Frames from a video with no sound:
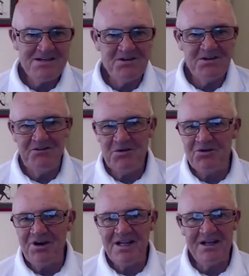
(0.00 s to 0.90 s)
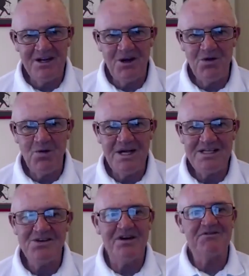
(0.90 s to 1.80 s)
So if you're running
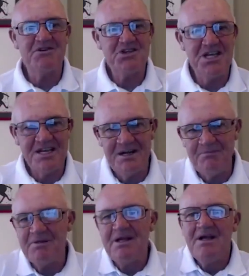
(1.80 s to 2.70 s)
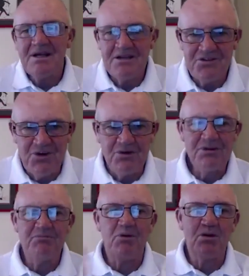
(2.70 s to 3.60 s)
clockwise, you have to check up, control
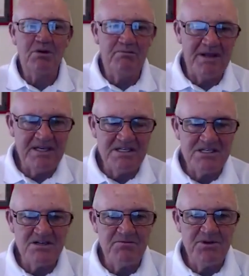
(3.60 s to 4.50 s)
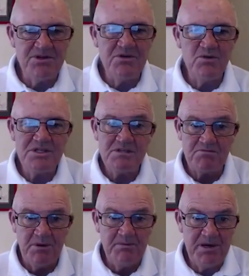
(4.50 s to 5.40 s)
the ball, make a distribution, which is
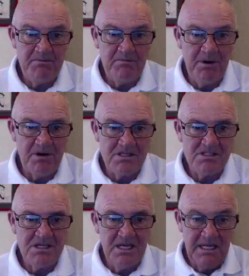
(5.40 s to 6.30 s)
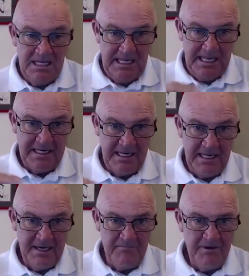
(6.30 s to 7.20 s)
probably past and,
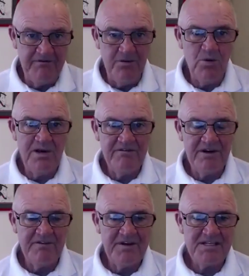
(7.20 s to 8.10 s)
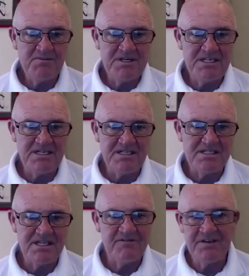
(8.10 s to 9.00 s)
and above your level of
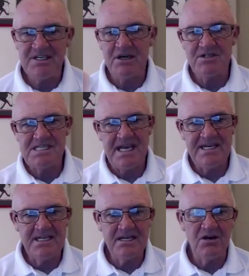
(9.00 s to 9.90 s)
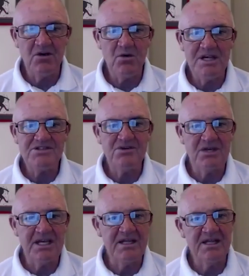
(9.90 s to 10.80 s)
expertise. If it goes anti-clockwise, you're
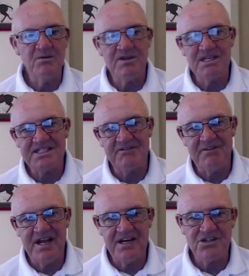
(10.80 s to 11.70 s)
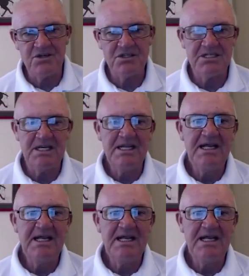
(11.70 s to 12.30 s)
getting there with the tough neck shot,